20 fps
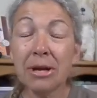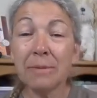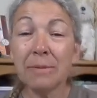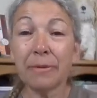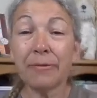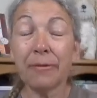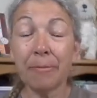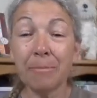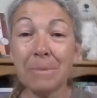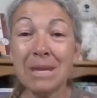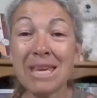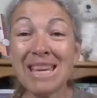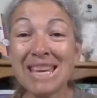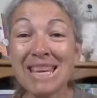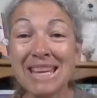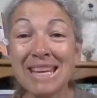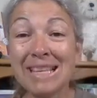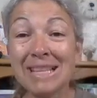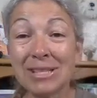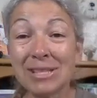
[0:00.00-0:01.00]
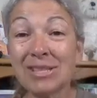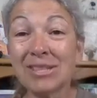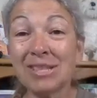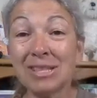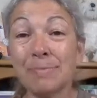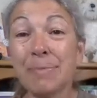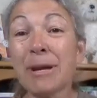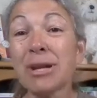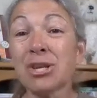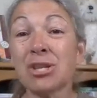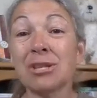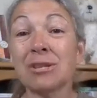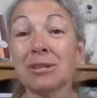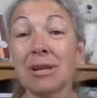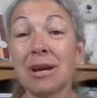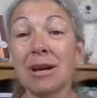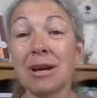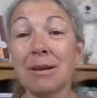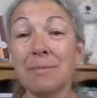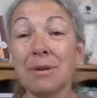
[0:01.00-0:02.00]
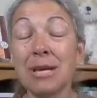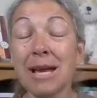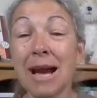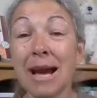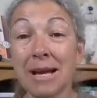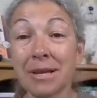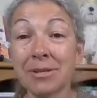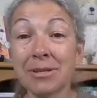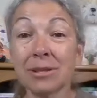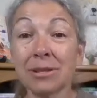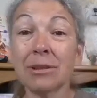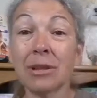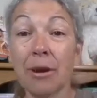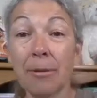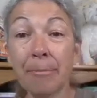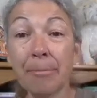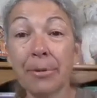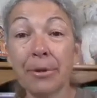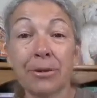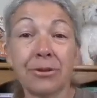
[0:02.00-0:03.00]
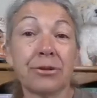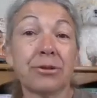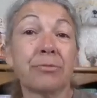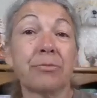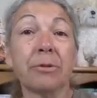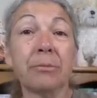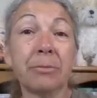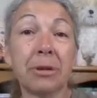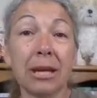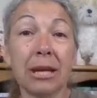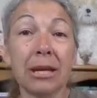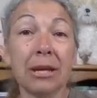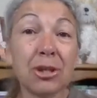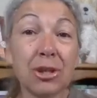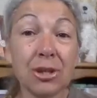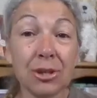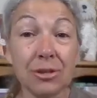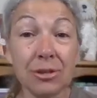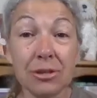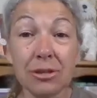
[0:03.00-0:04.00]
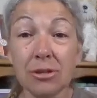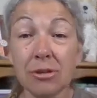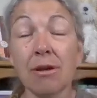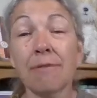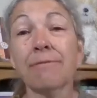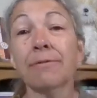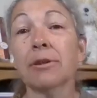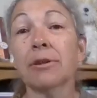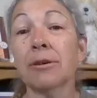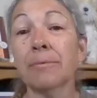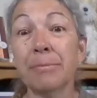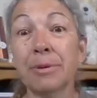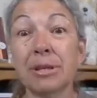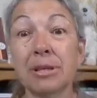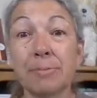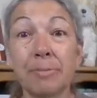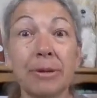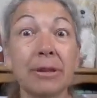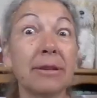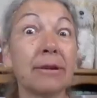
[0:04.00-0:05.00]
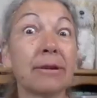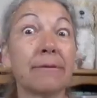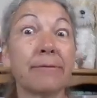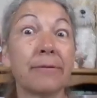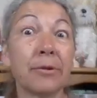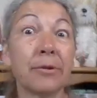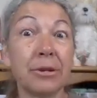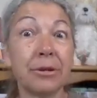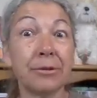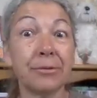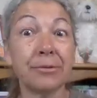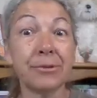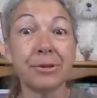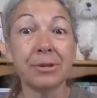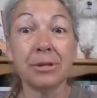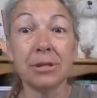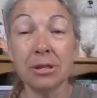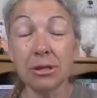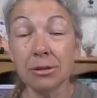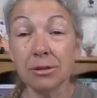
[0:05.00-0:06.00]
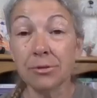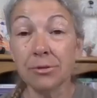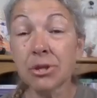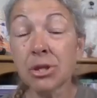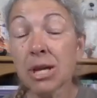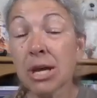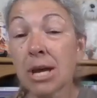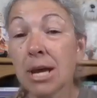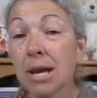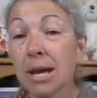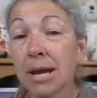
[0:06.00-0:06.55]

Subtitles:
But for me, it's inspection time. He has a lump on his rib cage. It's a soft lump. It's been there for years and years.